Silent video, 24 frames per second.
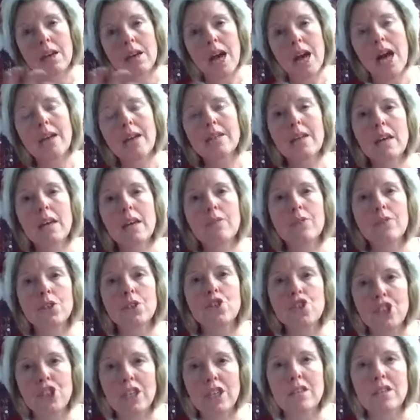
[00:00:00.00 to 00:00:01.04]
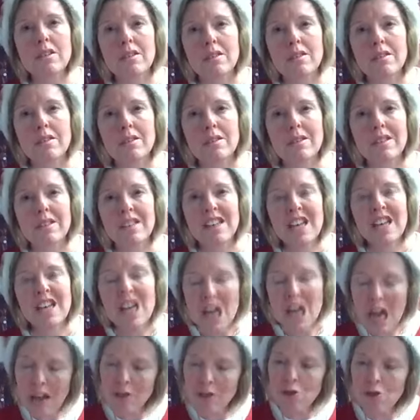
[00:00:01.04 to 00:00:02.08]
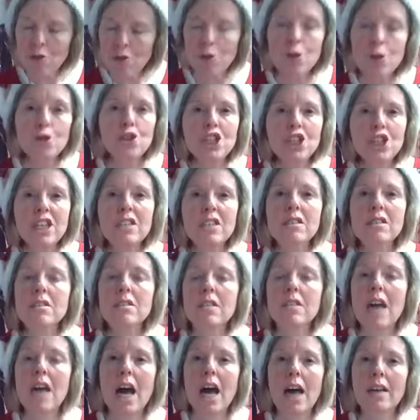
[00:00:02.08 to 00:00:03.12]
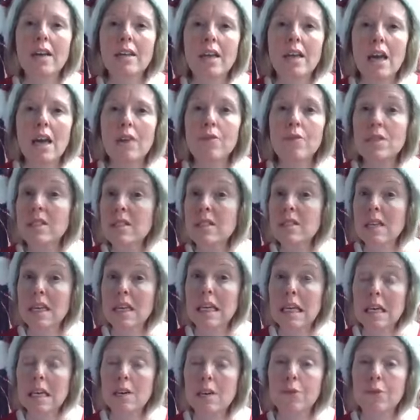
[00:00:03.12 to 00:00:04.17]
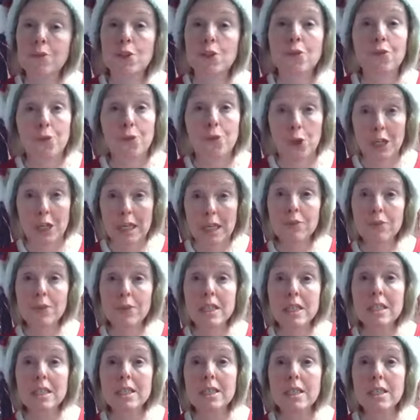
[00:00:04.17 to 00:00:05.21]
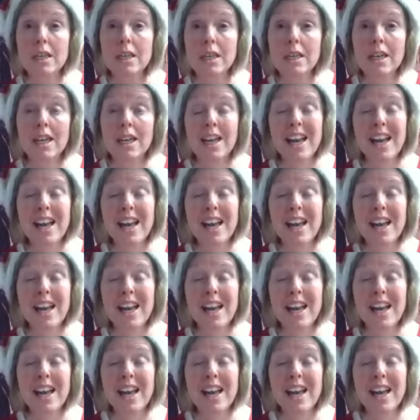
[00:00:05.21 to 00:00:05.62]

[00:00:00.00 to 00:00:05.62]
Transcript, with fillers: God gave us Jesus. And through Jesus, God gave us the gift of forgiveness